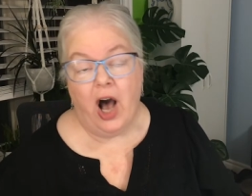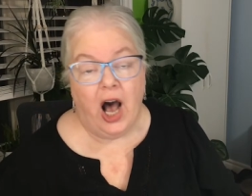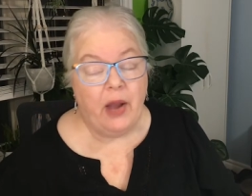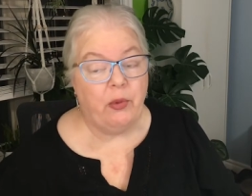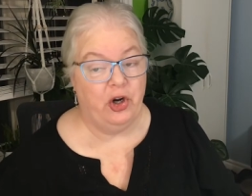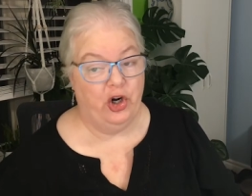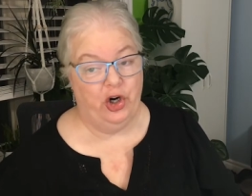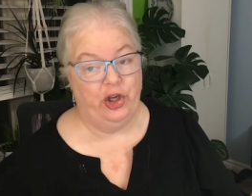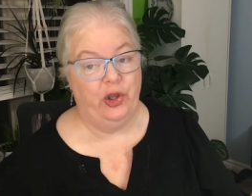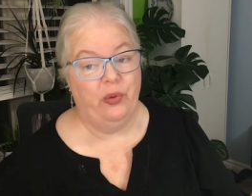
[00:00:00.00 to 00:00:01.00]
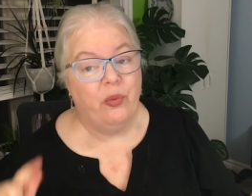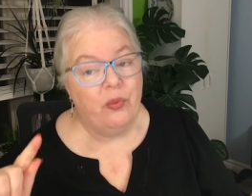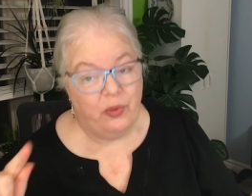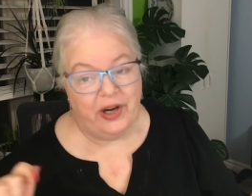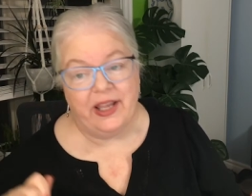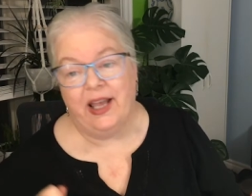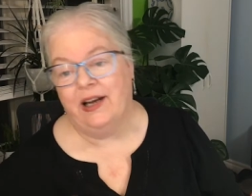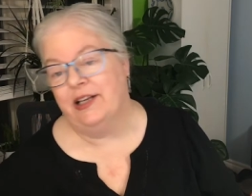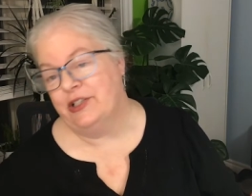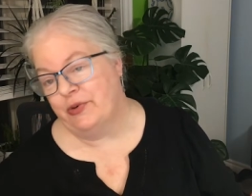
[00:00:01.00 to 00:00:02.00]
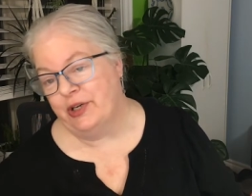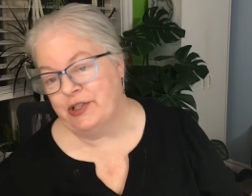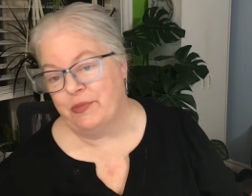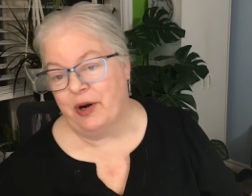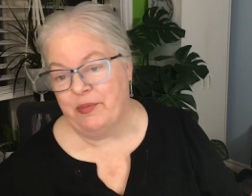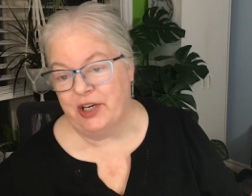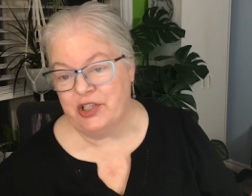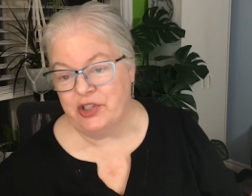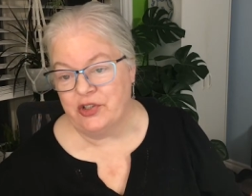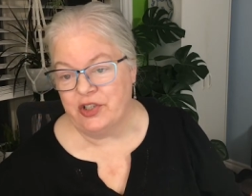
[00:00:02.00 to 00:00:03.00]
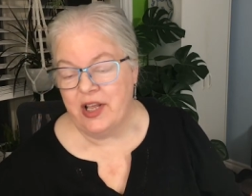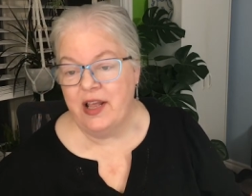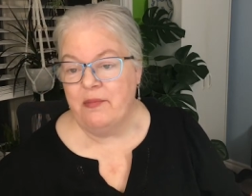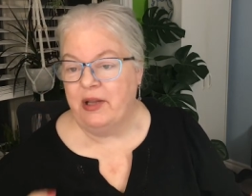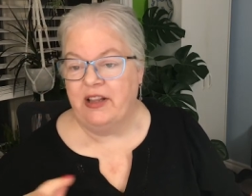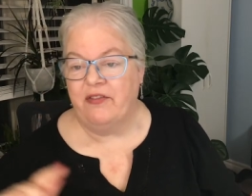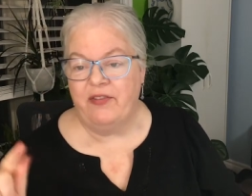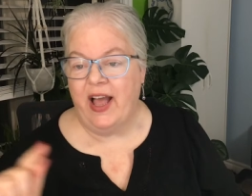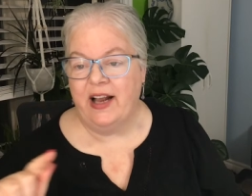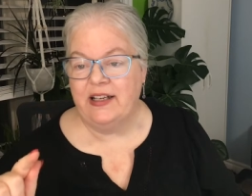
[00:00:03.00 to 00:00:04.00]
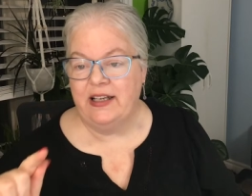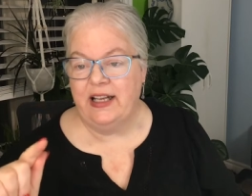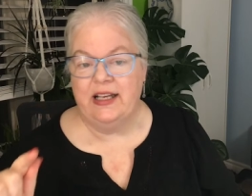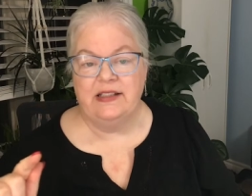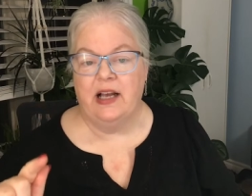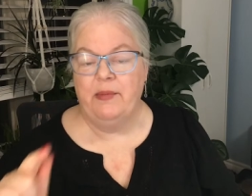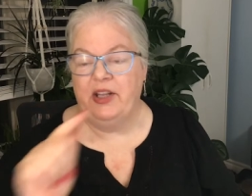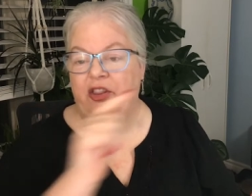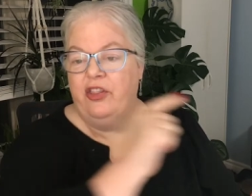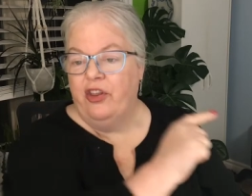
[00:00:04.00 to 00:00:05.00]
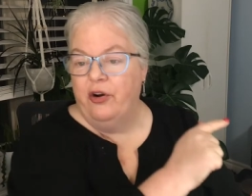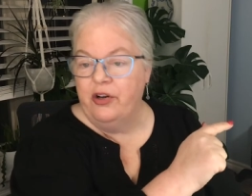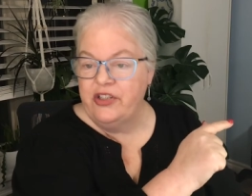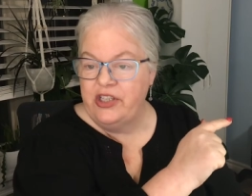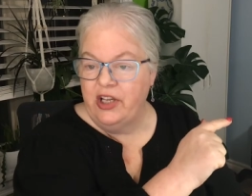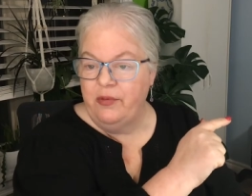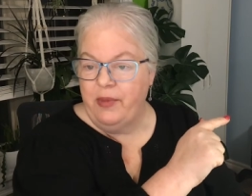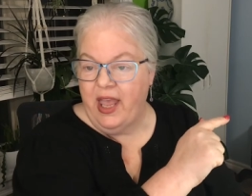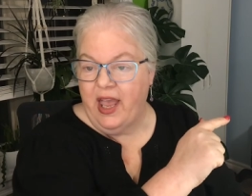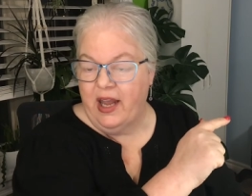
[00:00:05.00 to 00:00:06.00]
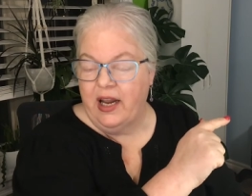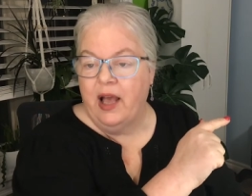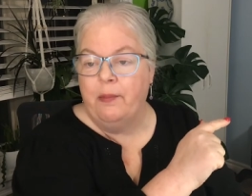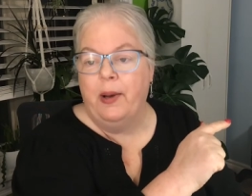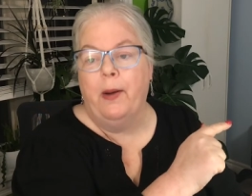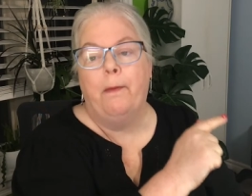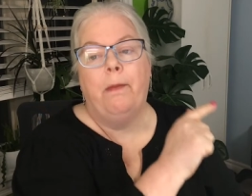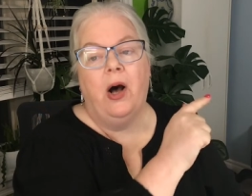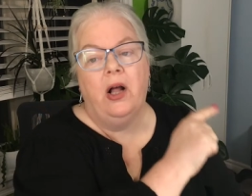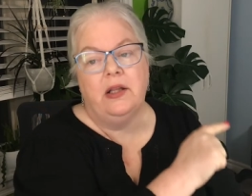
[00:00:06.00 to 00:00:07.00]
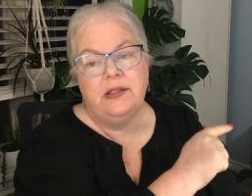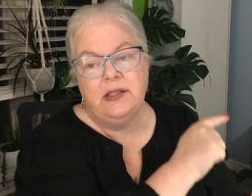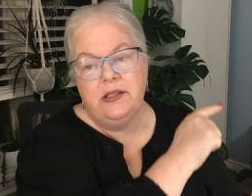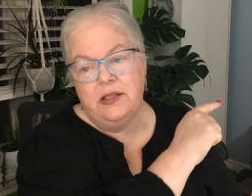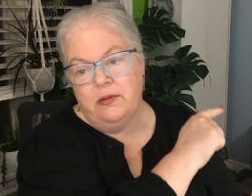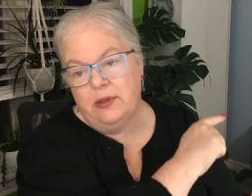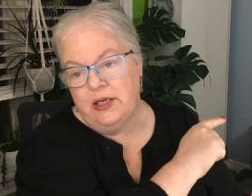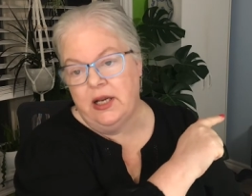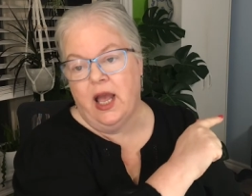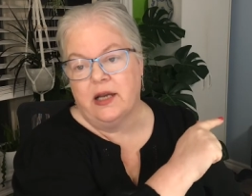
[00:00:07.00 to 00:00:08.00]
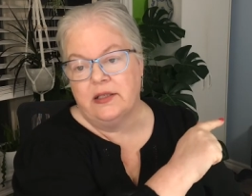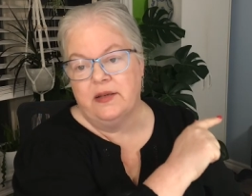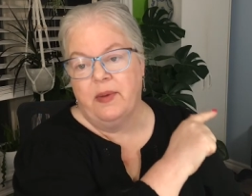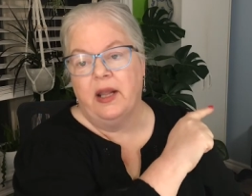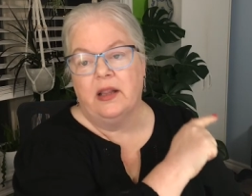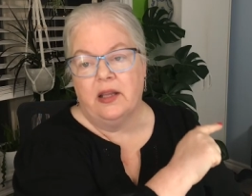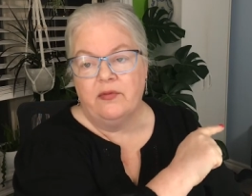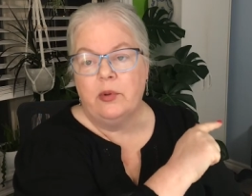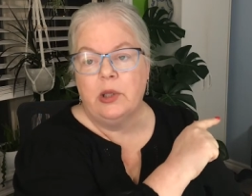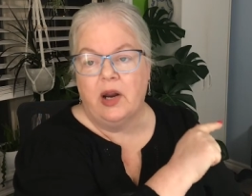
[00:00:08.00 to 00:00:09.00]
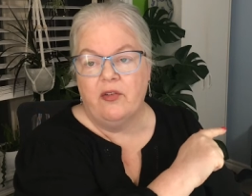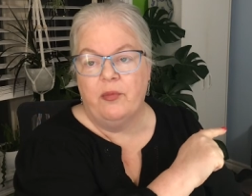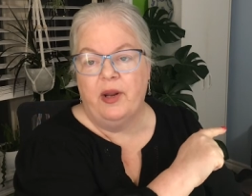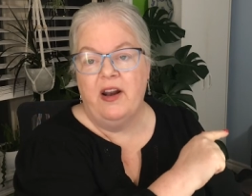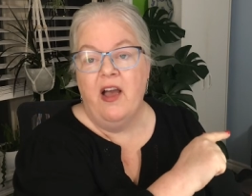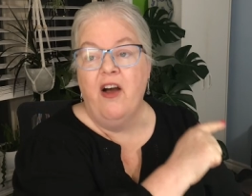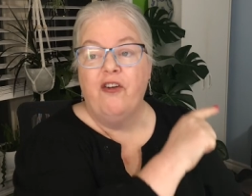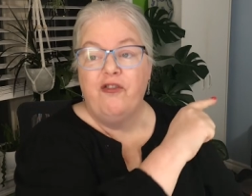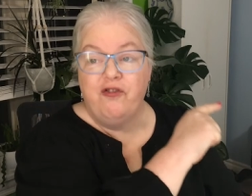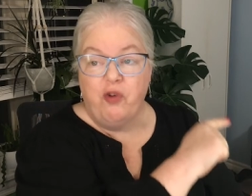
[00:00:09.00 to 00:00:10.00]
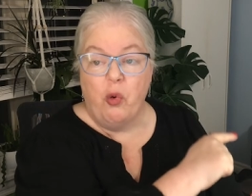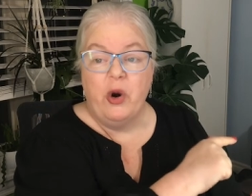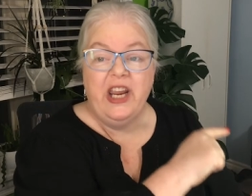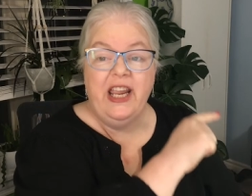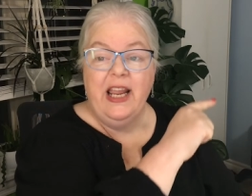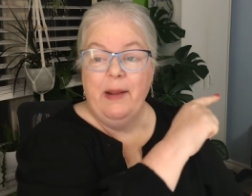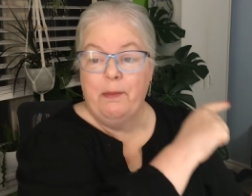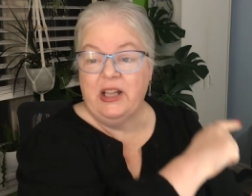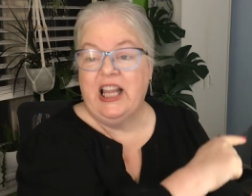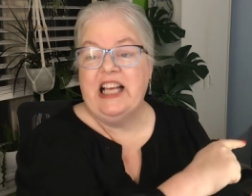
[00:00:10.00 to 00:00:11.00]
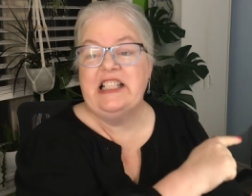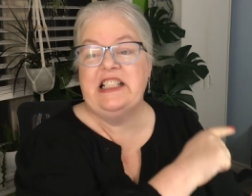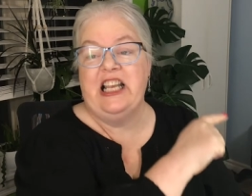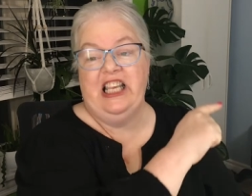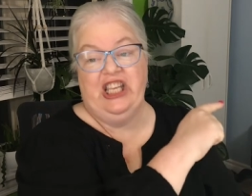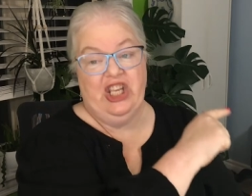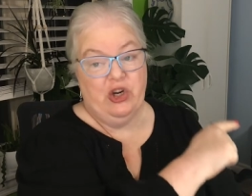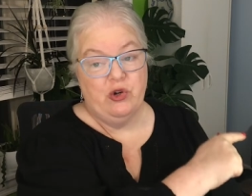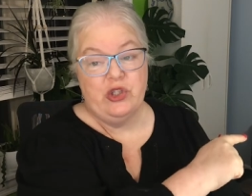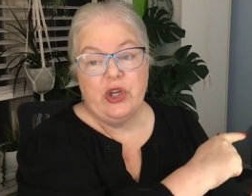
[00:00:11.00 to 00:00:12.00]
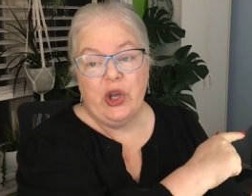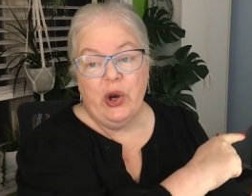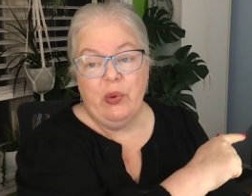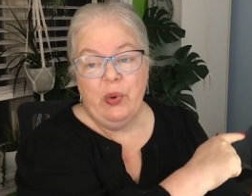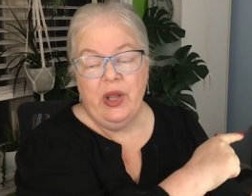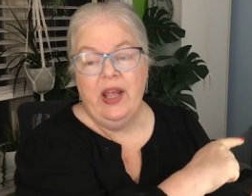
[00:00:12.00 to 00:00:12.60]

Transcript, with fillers: I would argue, one of Canada's greatest prime ministers. But the fact is, I mean, they're still mad about policies that were enacted by the Liberal government 40 plus years ago,